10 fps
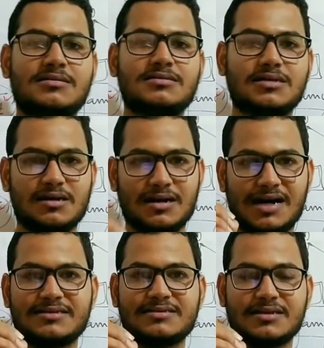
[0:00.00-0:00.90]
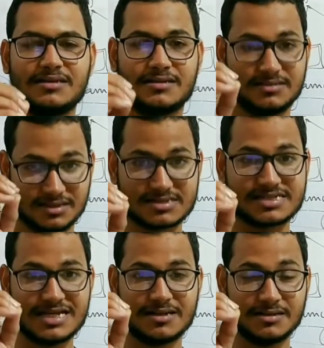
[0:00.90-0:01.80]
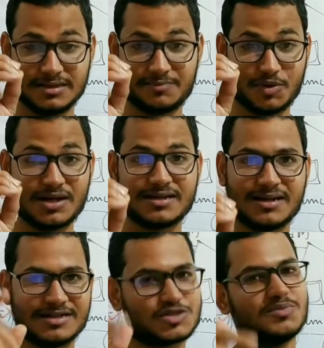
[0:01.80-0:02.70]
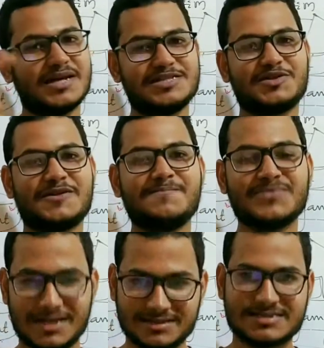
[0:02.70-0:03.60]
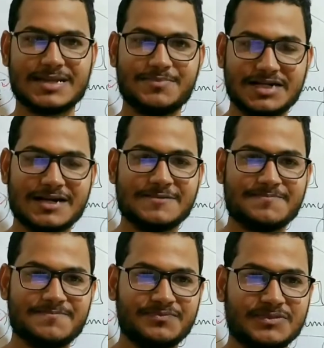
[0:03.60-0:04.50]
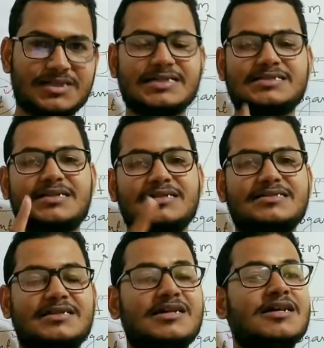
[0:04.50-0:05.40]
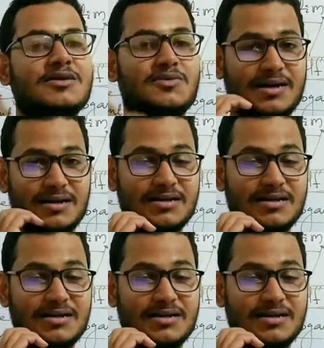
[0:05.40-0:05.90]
the anther, the pollen grain should mature at the same time. That is the reason why